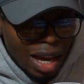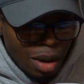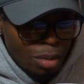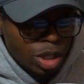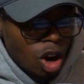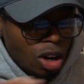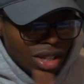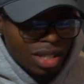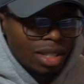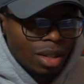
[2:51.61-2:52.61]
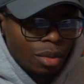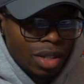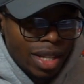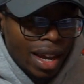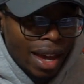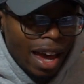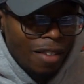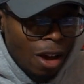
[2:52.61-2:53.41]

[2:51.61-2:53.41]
How much arc does this attack have?